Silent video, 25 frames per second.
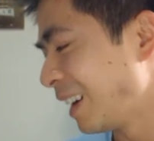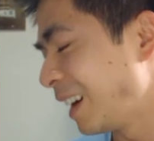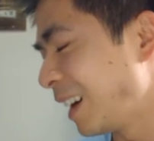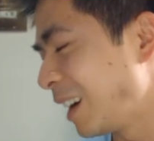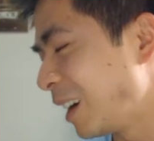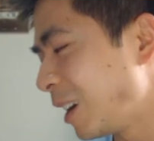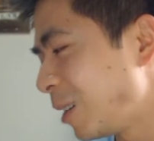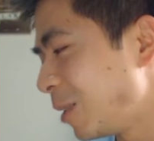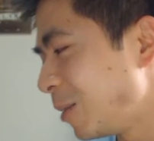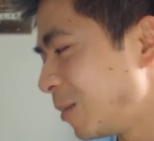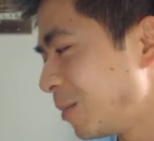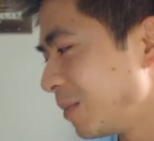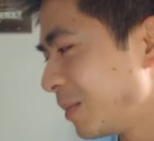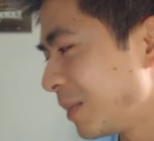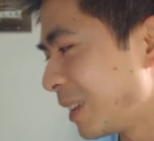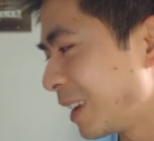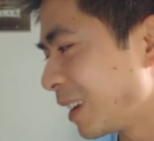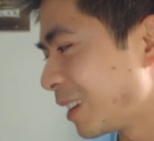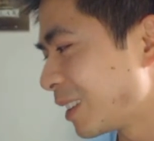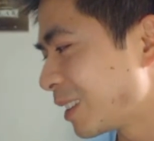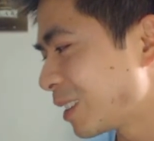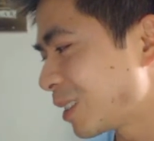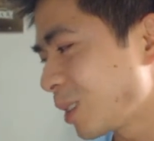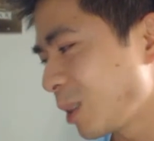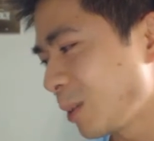And
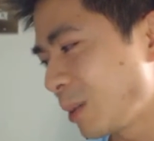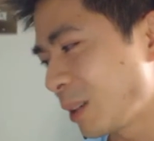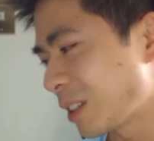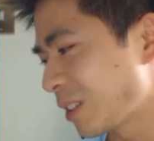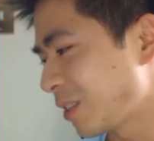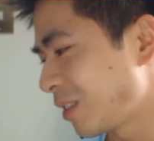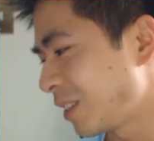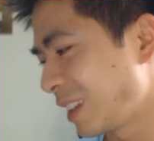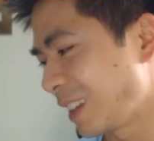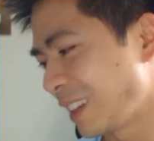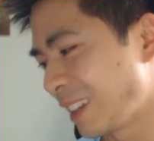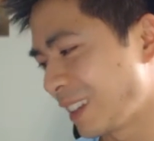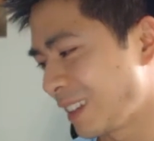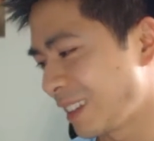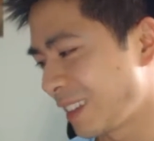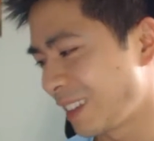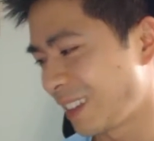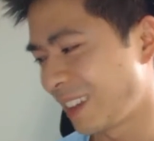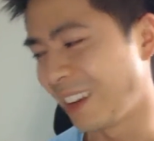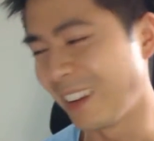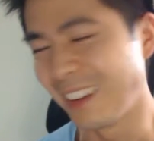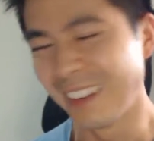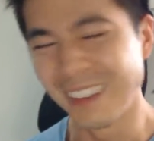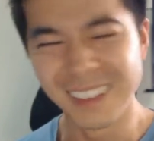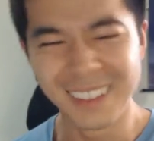it's so much fun.
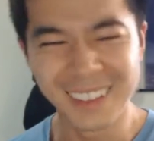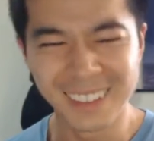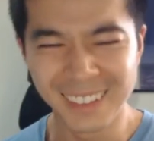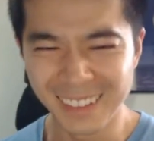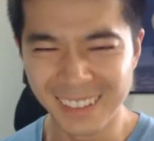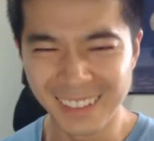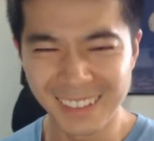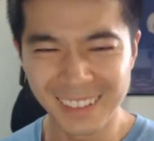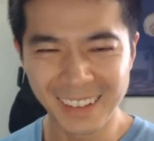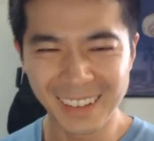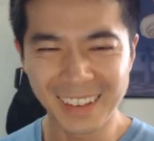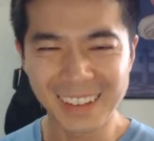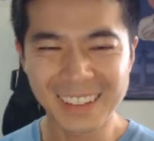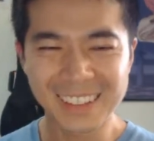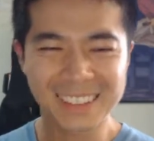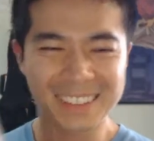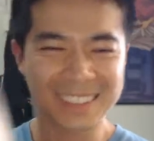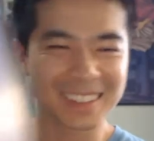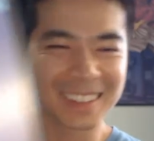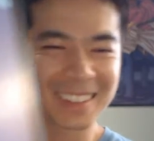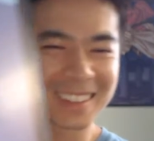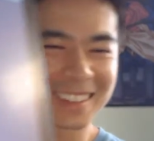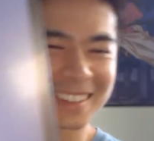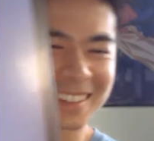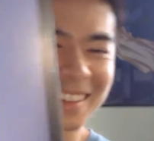I
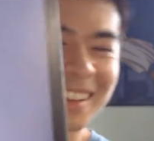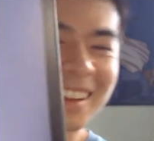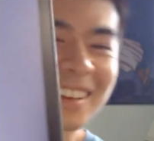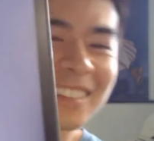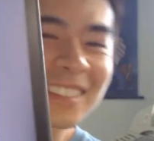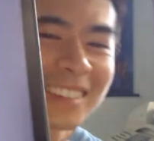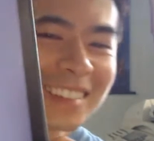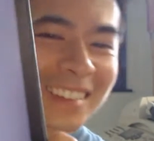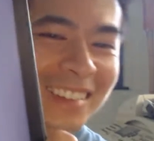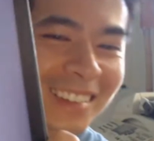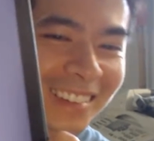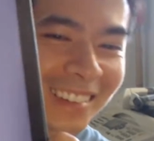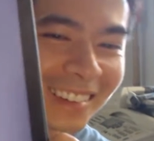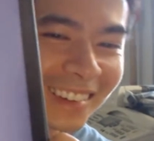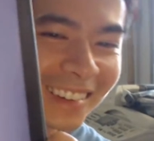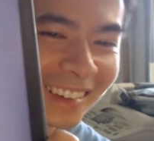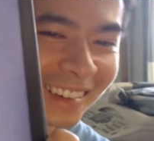just gotta love it.